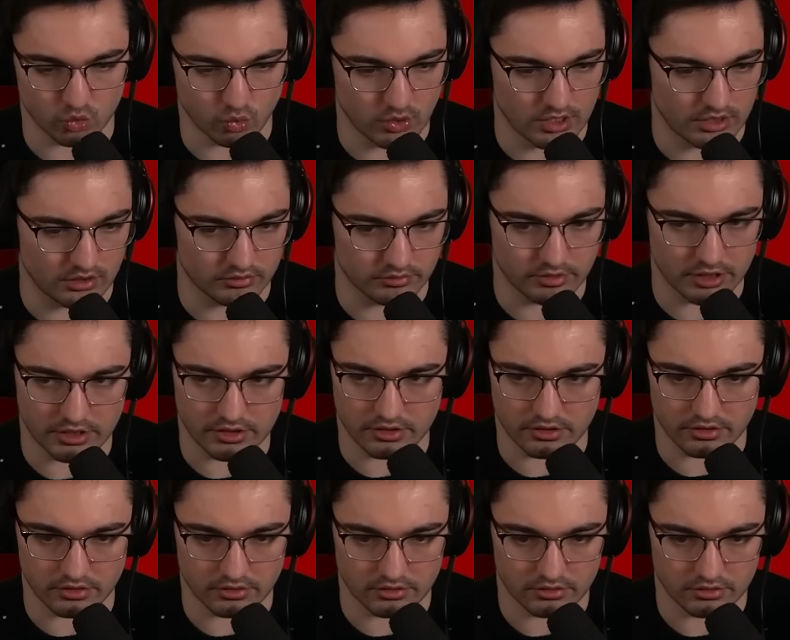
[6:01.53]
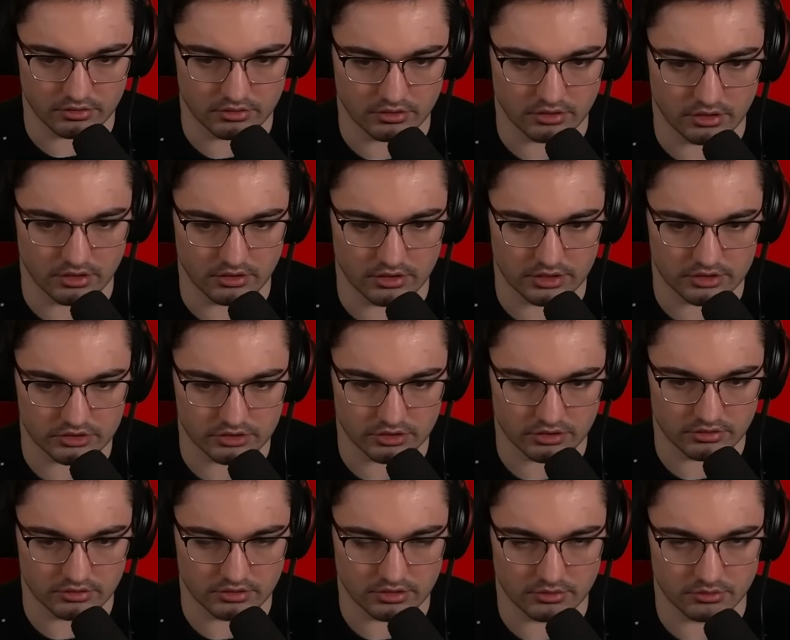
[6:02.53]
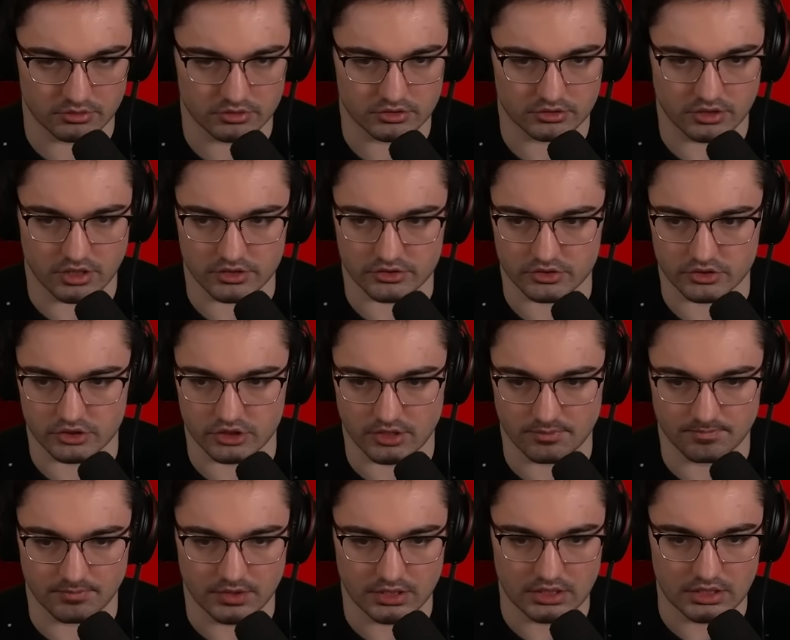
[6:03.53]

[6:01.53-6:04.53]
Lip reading: well right here. No, actually, that would cost a gem.